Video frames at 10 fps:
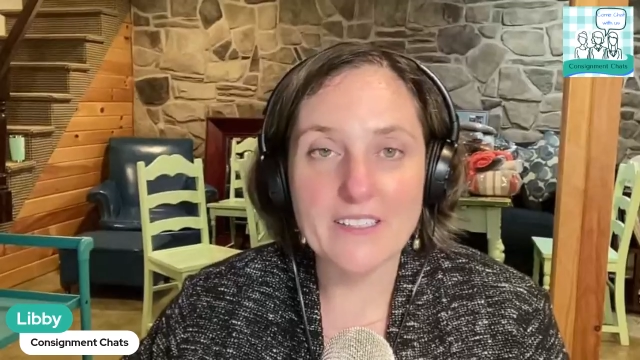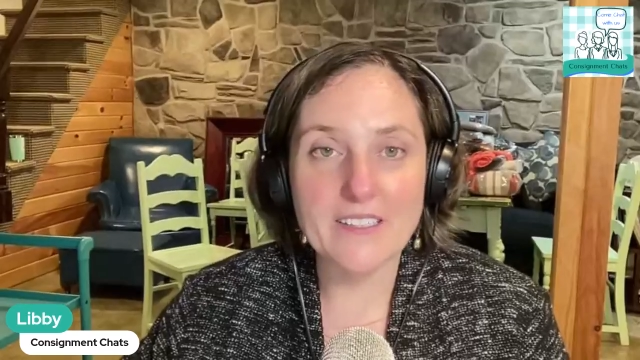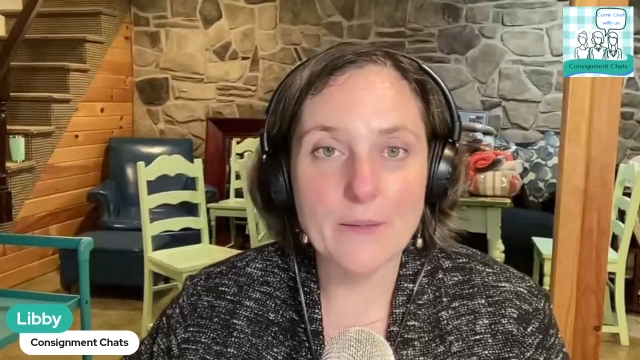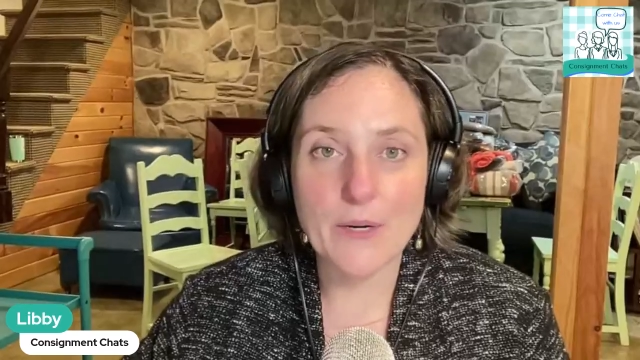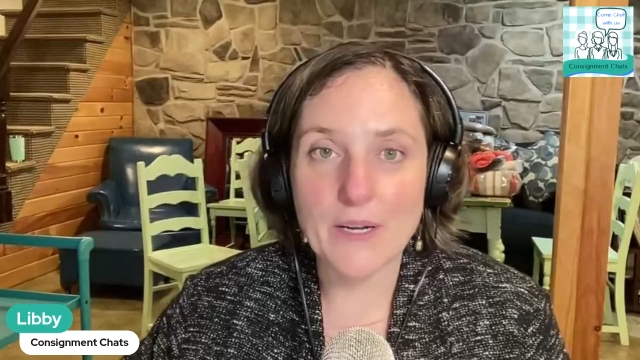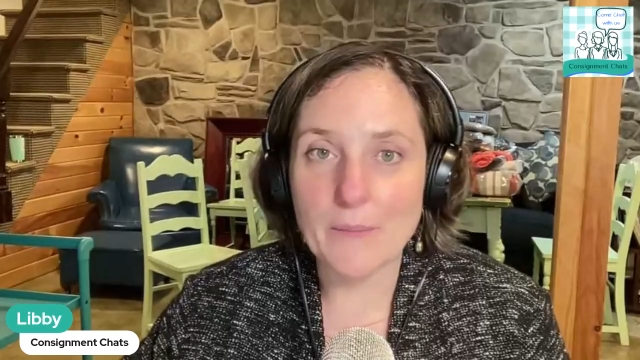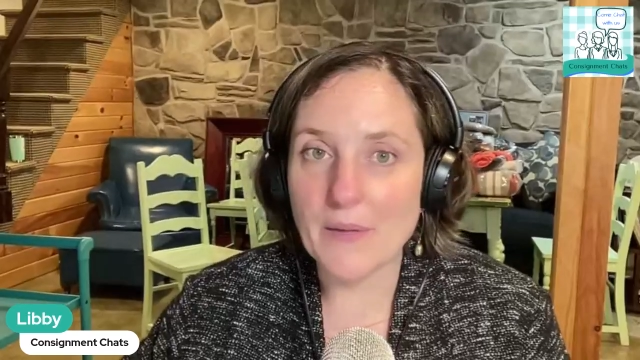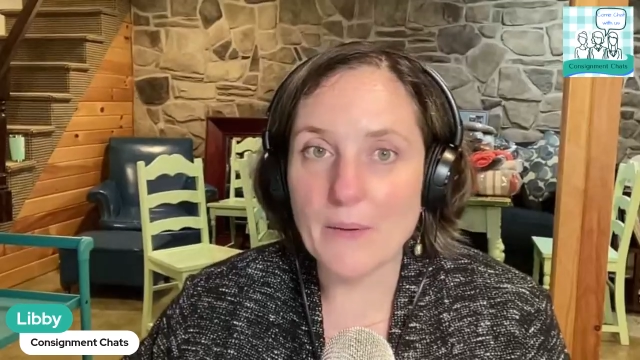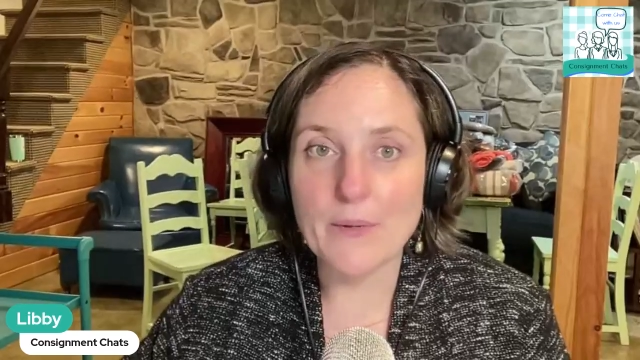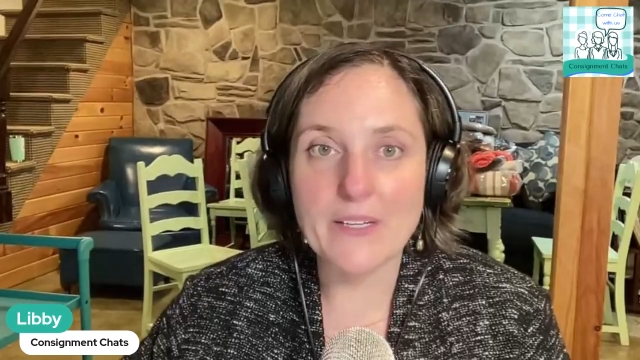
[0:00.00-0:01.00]
celebrating
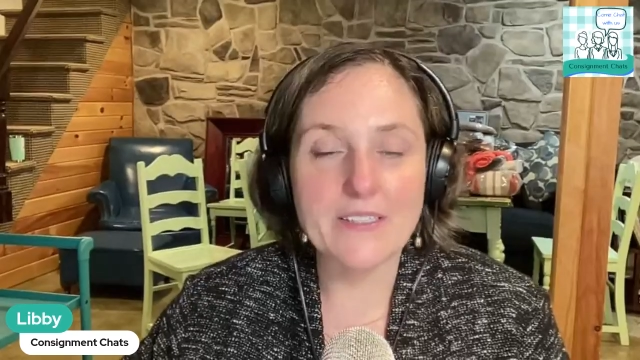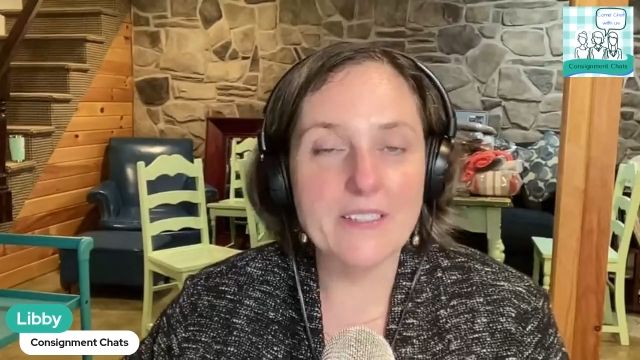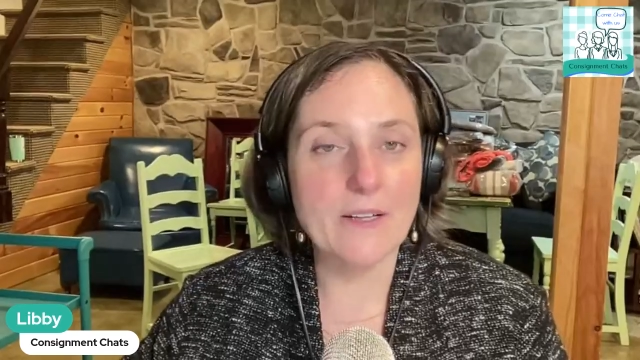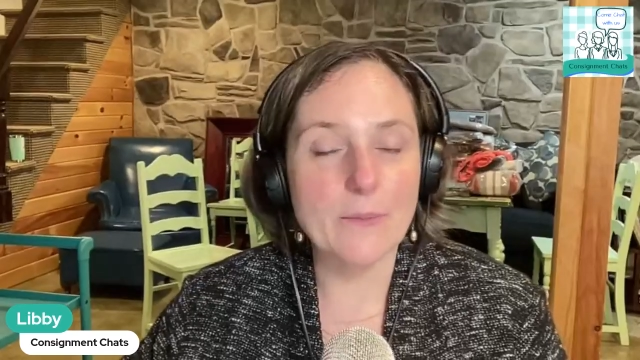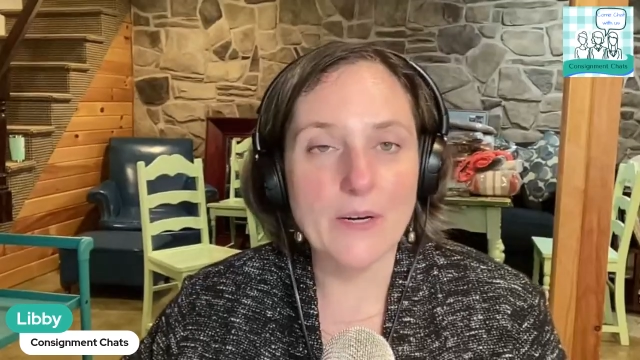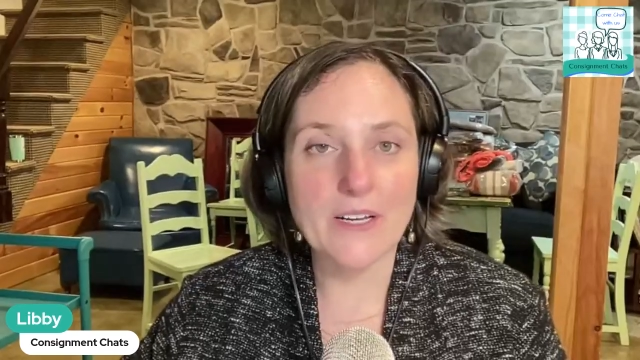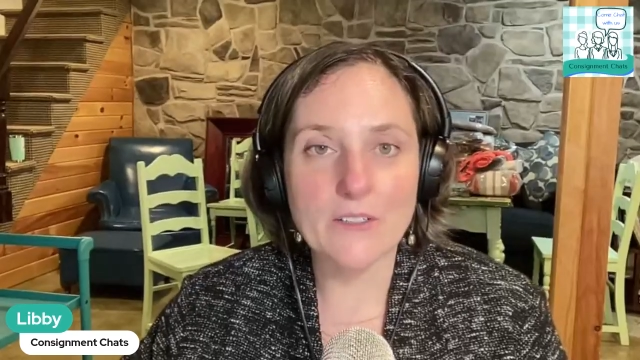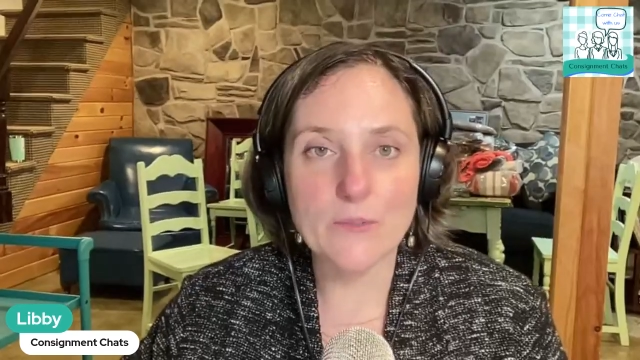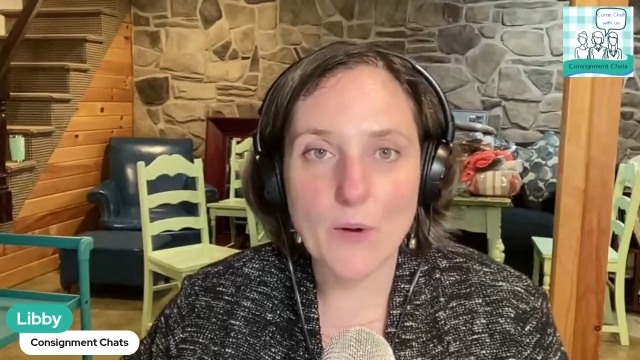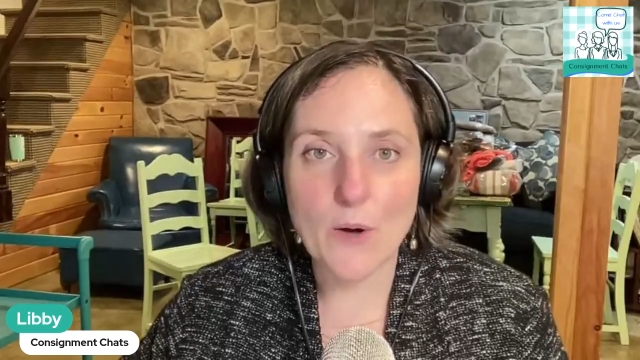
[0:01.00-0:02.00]
big wins, celebrating
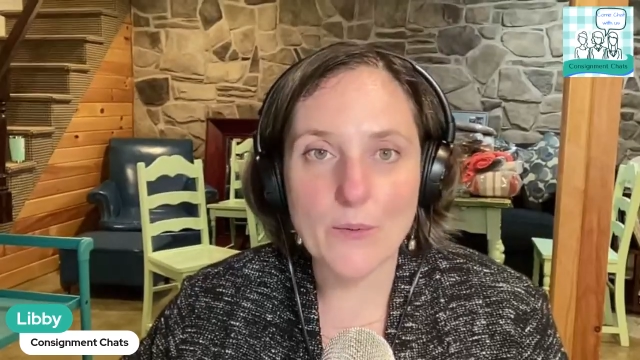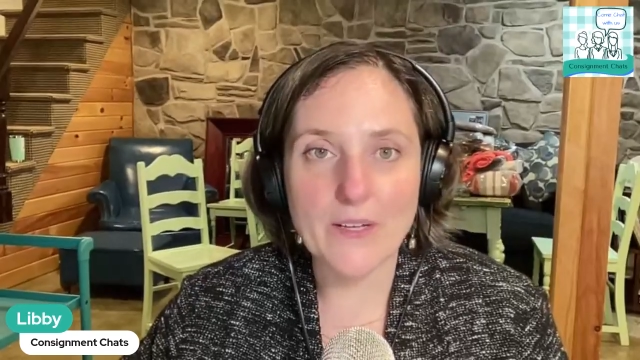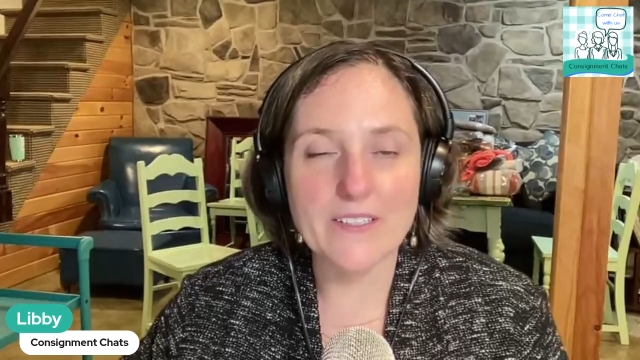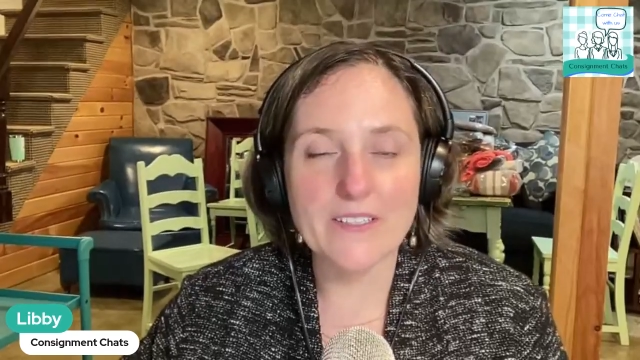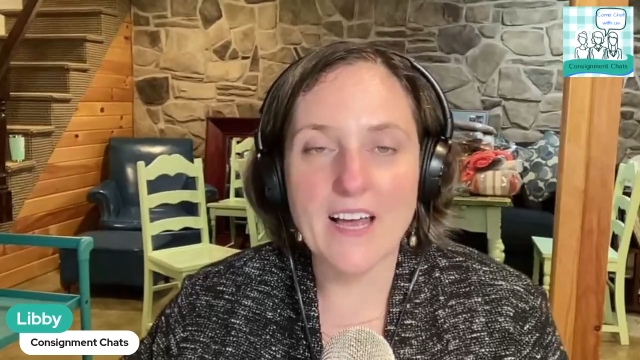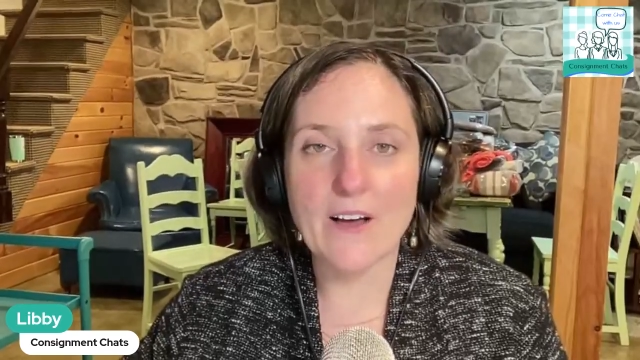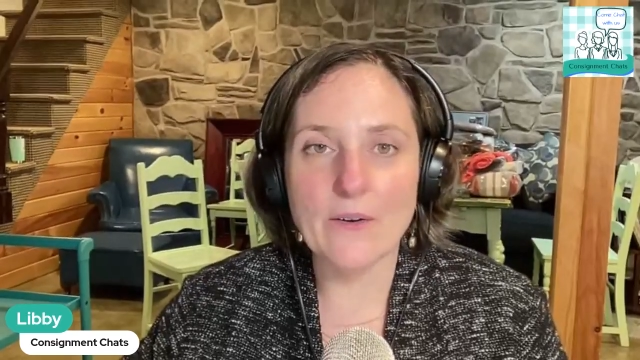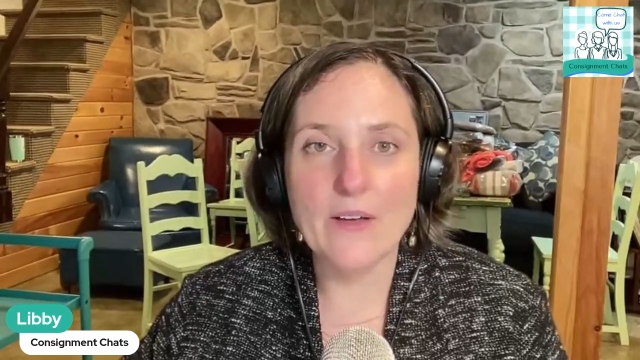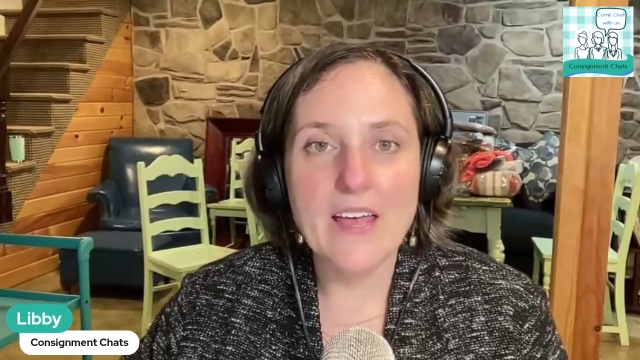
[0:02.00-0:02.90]
small wins, and how